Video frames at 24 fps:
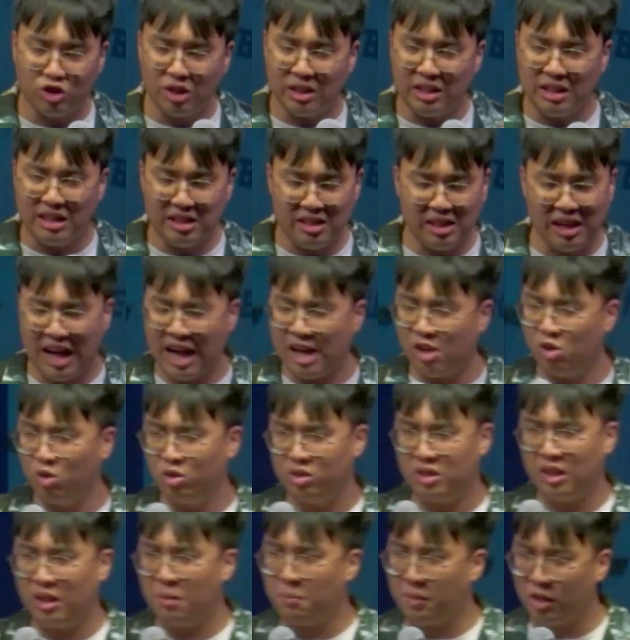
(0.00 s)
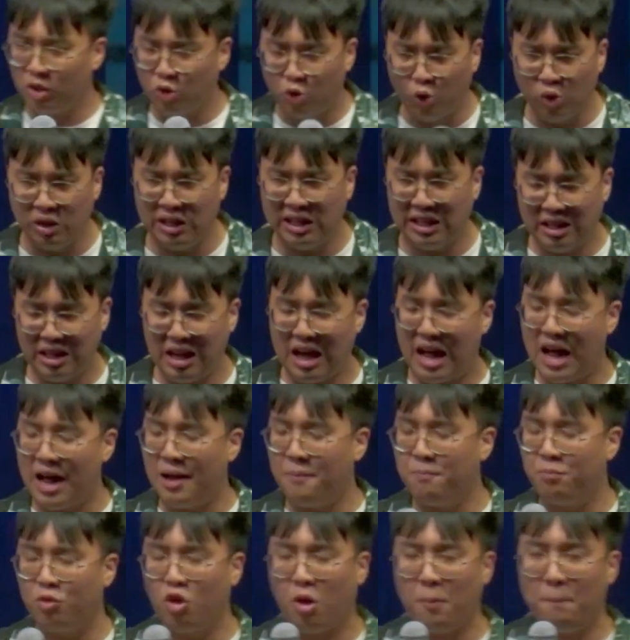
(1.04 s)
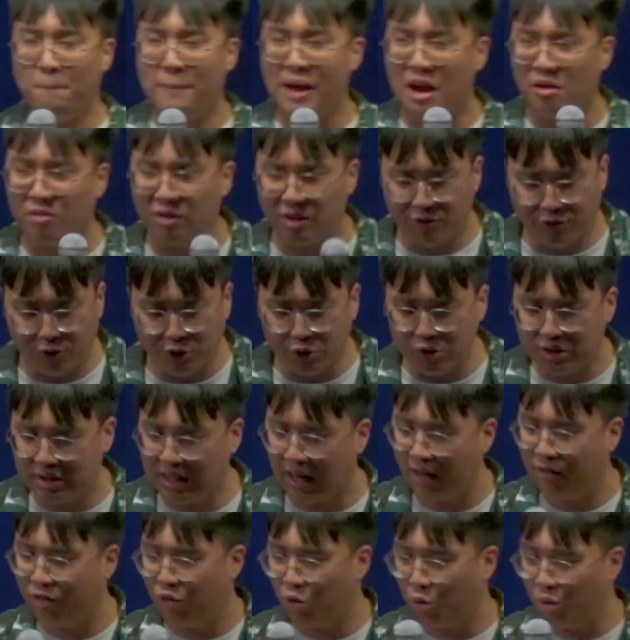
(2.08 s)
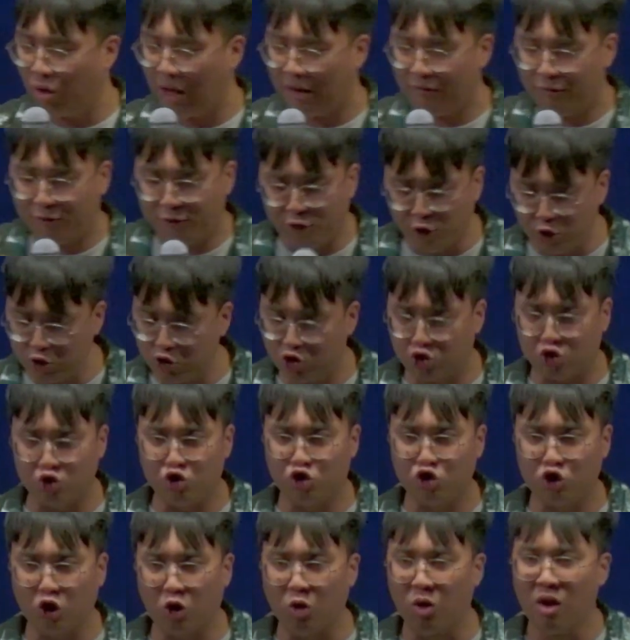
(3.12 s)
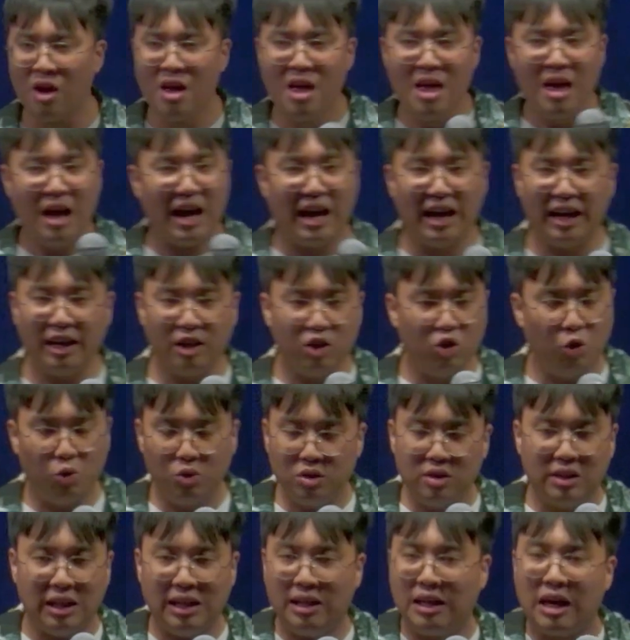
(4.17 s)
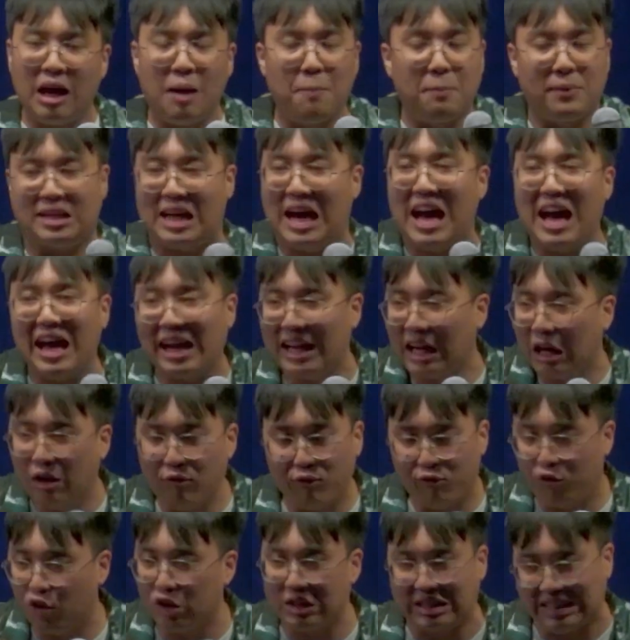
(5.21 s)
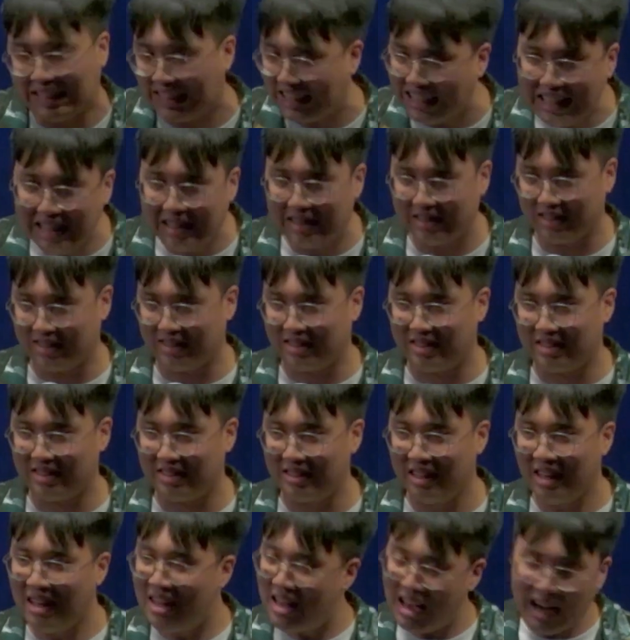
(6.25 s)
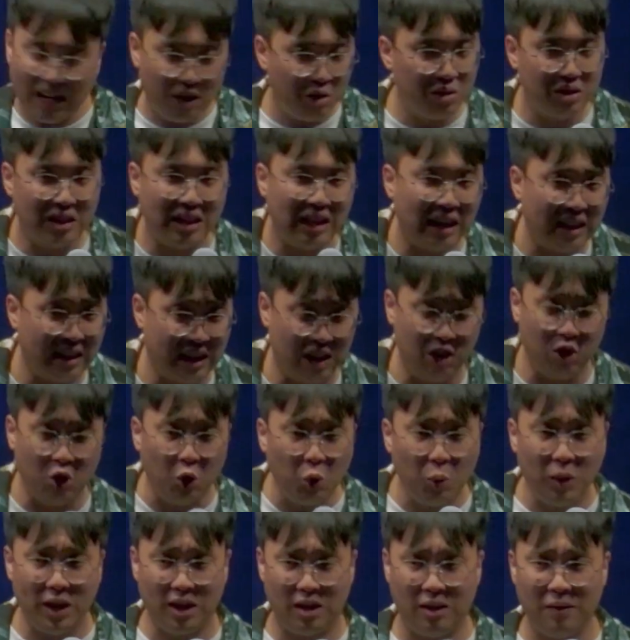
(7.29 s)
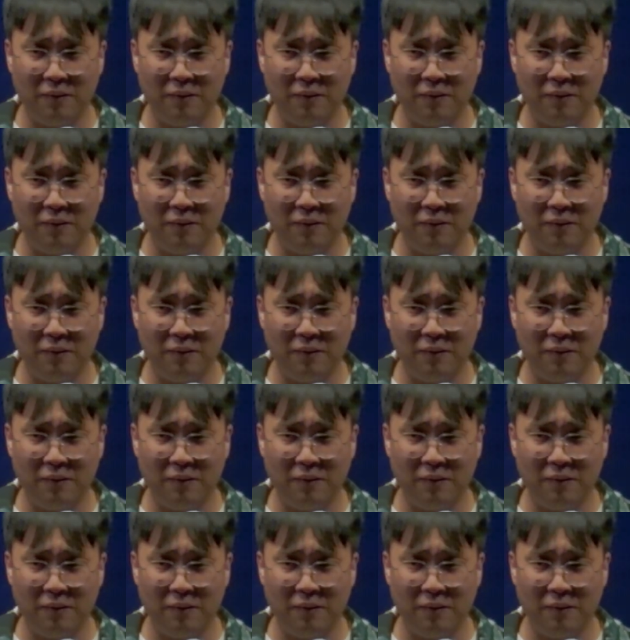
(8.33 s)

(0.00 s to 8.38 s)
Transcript: leader. I don't think I'm a good leader. I'm not bearing fruits. I don't have fruits to show. I don't think I'm cut out for teens. I don't think I can do it.